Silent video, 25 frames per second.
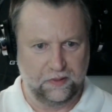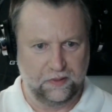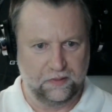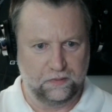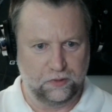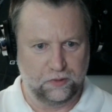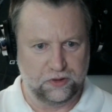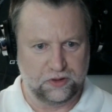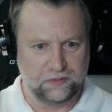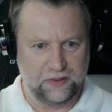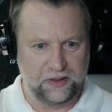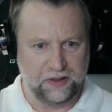
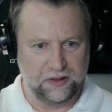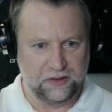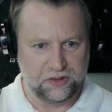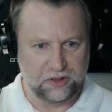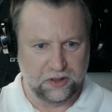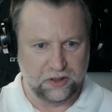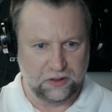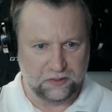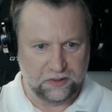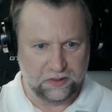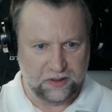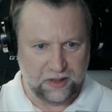which means,
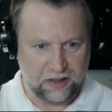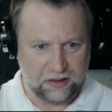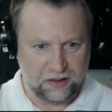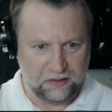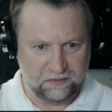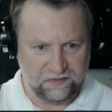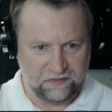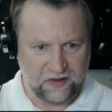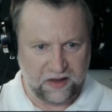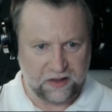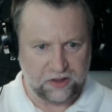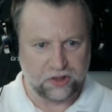the
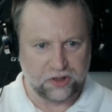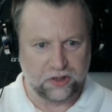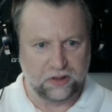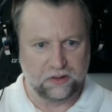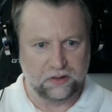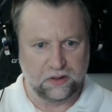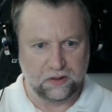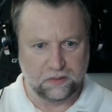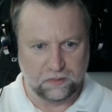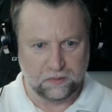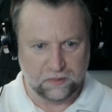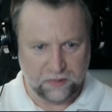
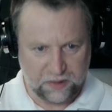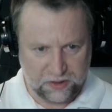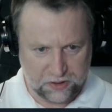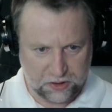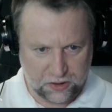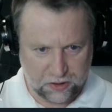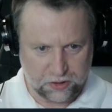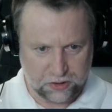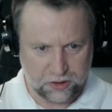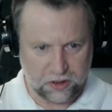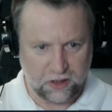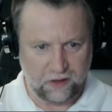innovation, the
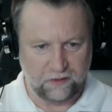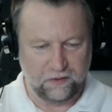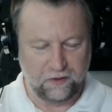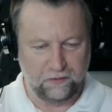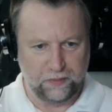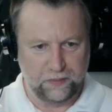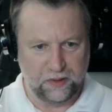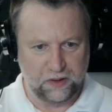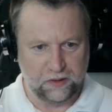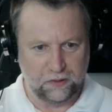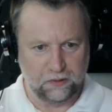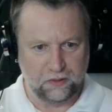research that
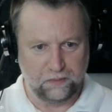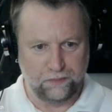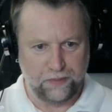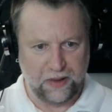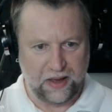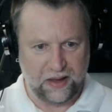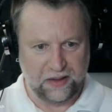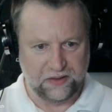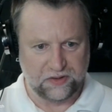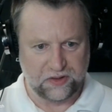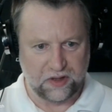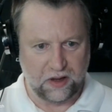you've been doing
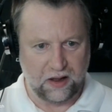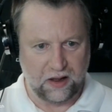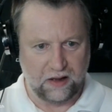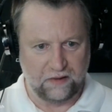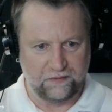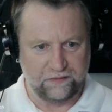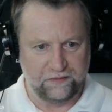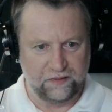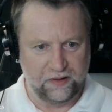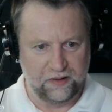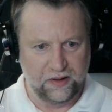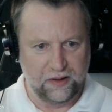pays
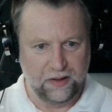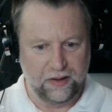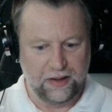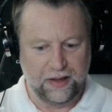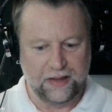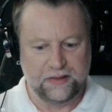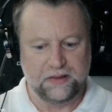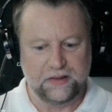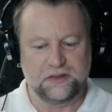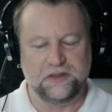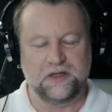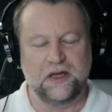off,
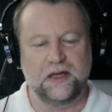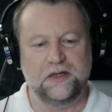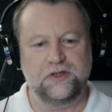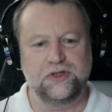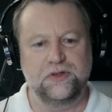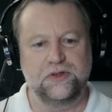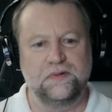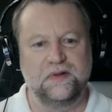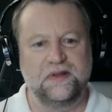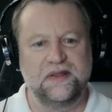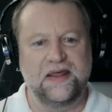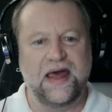and this
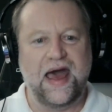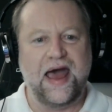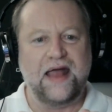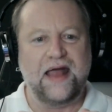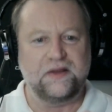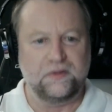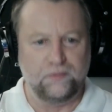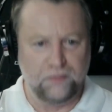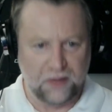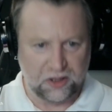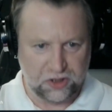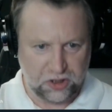gets you
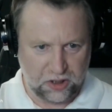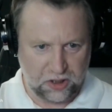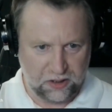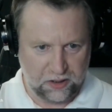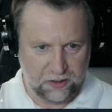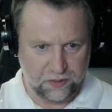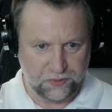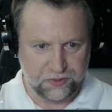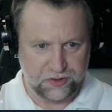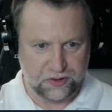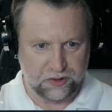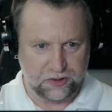that much
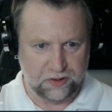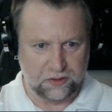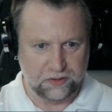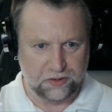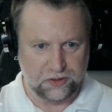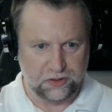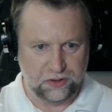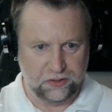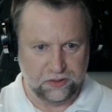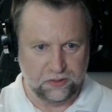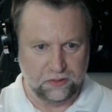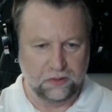closer
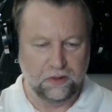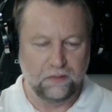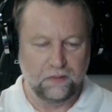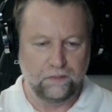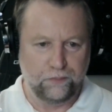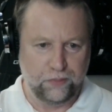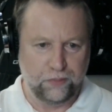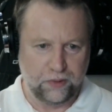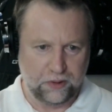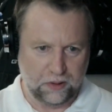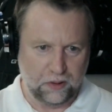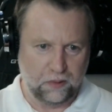to
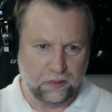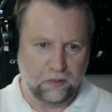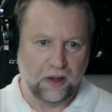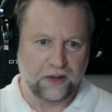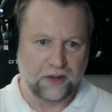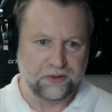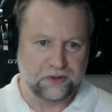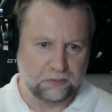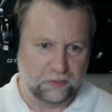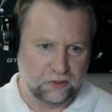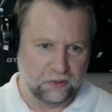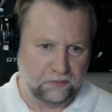putting
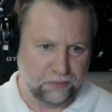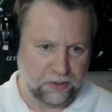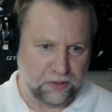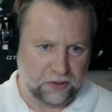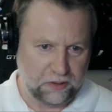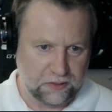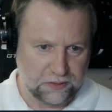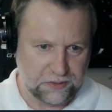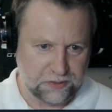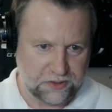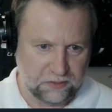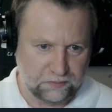quantum
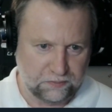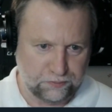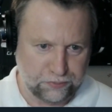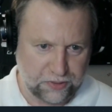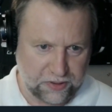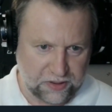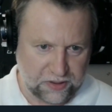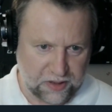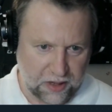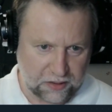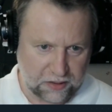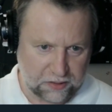computers in
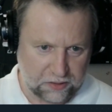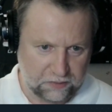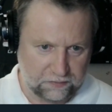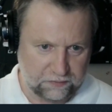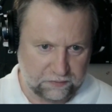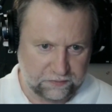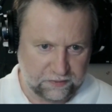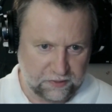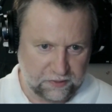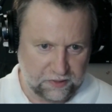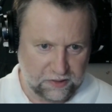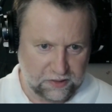
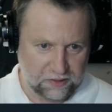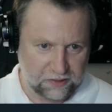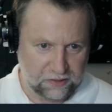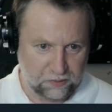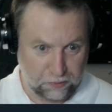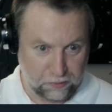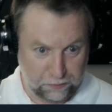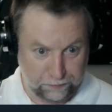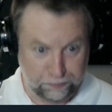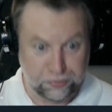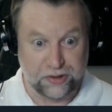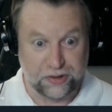productive
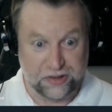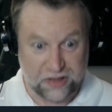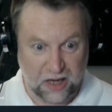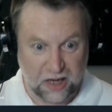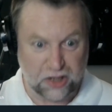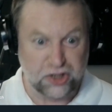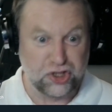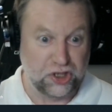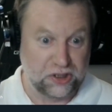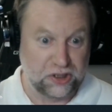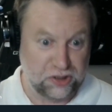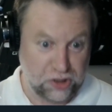or
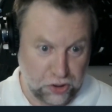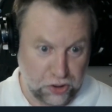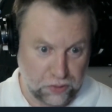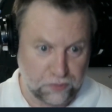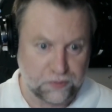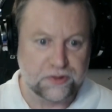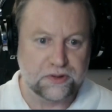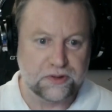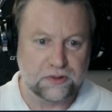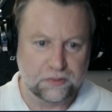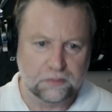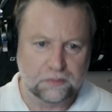production
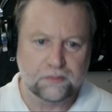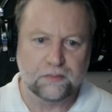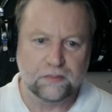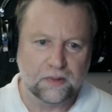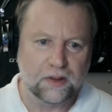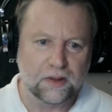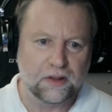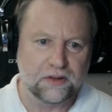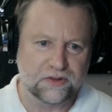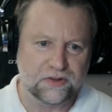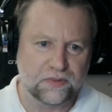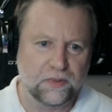use
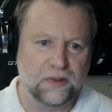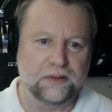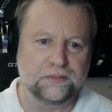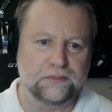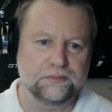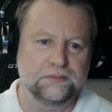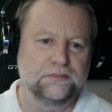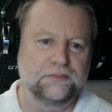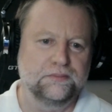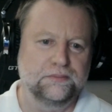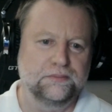as well.